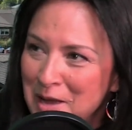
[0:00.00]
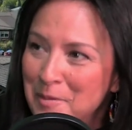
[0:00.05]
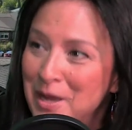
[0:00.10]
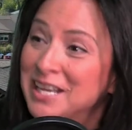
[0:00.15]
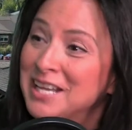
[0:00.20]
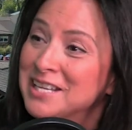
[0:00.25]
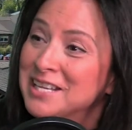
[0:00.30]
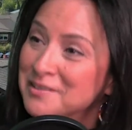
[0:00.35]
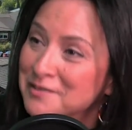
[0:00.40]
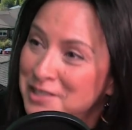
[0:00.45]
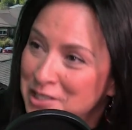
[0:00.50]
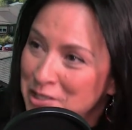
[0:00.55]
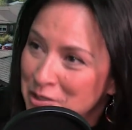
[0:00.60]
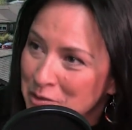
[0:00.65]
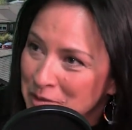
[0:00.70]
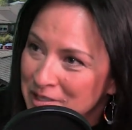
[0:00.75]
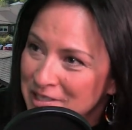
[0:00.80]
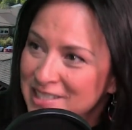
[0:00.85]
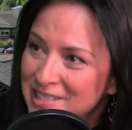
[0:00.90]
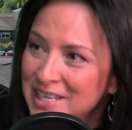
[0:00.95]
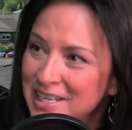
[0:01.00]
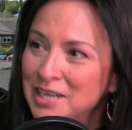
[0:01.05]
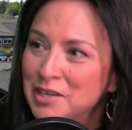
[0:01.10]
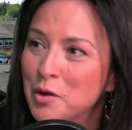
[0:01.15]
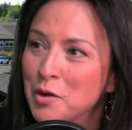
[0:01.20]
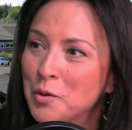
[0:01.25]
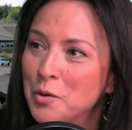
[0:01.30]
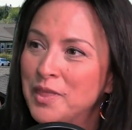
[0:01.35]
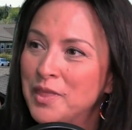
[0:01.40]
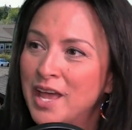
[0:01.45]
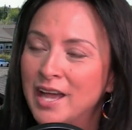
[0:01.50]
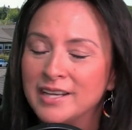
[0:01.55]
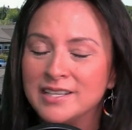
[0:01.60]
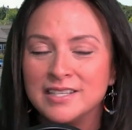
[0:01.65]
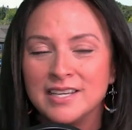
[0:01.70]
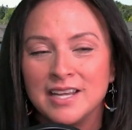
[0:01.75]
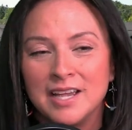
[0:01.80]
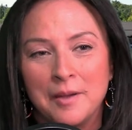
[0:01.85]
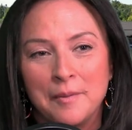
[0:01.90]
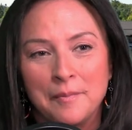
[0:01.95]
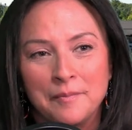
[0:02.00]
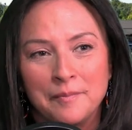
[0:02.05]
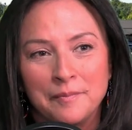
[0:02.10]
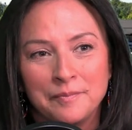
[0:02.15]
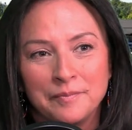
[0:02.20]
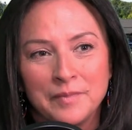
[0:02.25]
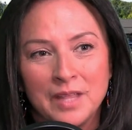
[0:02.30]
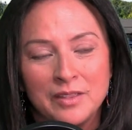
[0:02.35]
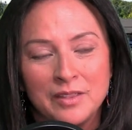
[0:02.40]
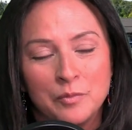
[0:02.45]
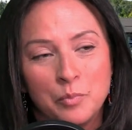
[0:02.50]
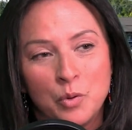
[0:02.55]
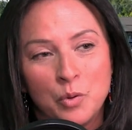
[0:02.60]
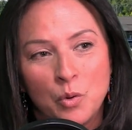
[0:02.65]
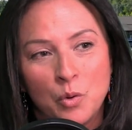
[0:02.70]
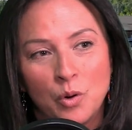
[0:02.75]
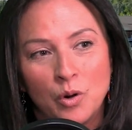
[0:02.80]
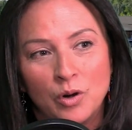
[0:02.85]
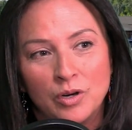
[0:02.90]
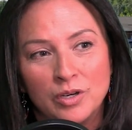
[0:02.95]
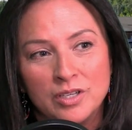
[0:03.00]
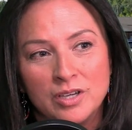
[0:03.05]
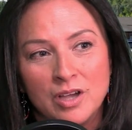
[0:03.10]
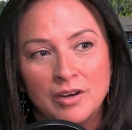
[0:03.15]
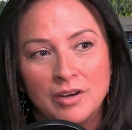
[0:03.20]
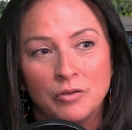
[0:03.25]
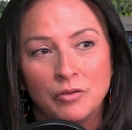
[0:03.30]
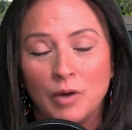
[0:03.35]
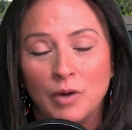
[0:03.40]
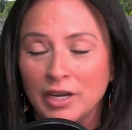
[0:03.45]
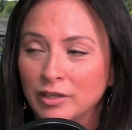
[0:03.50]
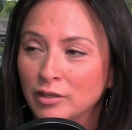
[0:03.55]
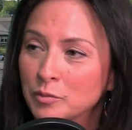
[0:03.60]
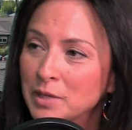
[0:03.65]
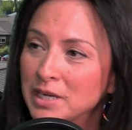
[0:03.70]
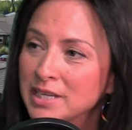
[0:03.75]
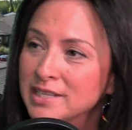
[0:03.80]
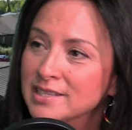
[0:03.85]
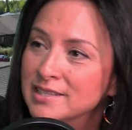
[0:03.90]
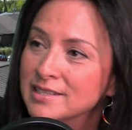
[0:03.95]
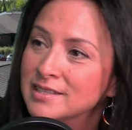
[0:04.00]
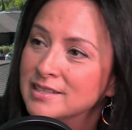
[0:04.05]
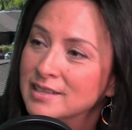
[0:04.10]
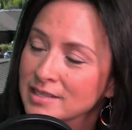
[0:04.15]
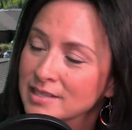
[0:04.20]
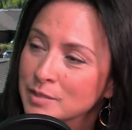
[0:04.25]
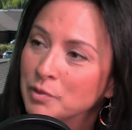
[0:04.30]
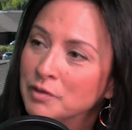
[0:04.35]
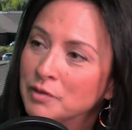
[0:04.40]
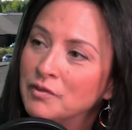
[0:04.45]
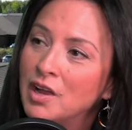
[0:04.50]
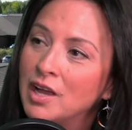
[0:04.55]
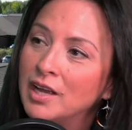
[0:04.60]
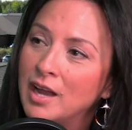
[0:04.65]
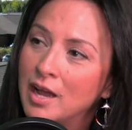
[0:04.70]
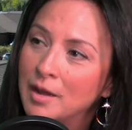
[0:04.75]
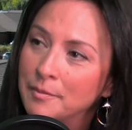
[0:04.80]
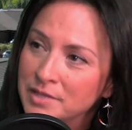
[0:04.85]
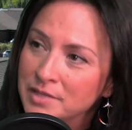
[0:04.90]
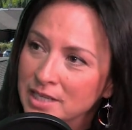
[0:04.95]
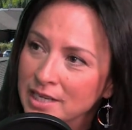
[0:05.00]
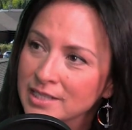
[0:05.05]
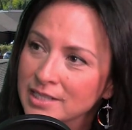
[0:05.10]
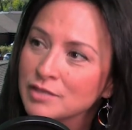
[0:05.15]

guess, of students, and I know that the board on a regular basis does provide updates and